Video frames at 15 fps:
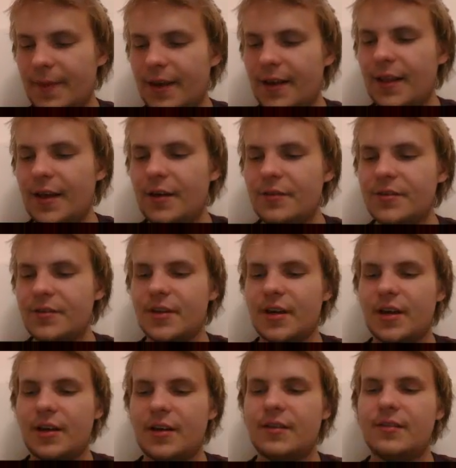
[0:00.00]
allows
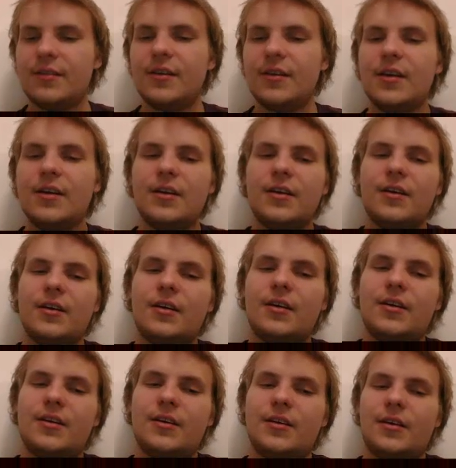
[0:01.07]
us
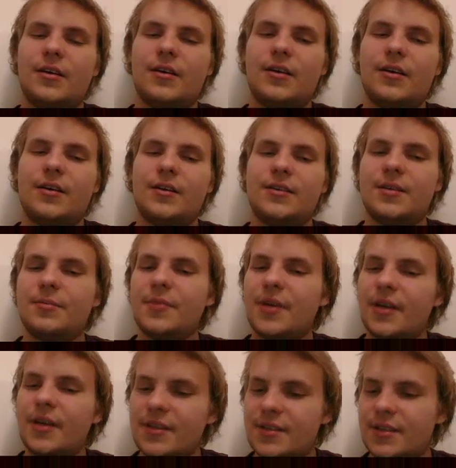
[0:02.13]
some
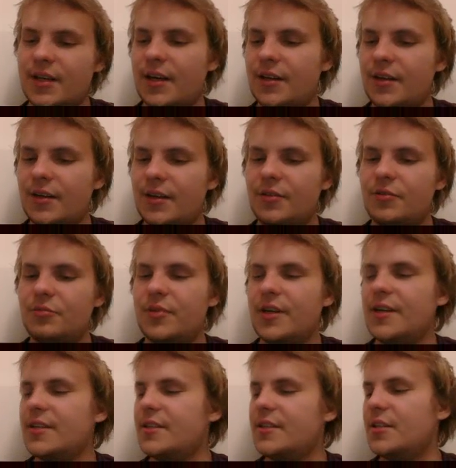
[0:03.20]
insight into
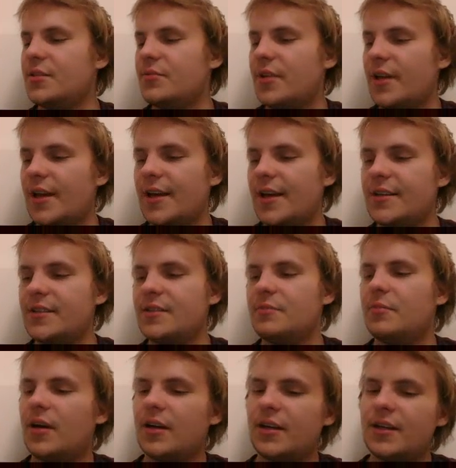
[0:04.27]
places when
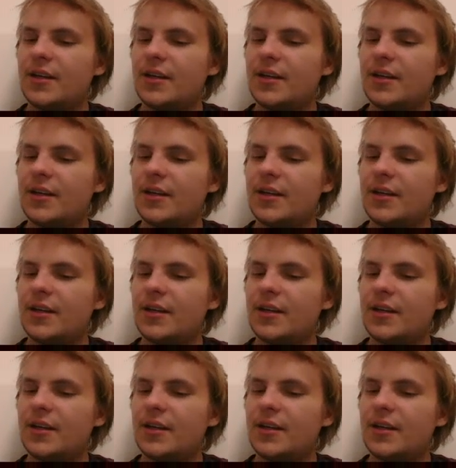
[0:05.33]
XDebug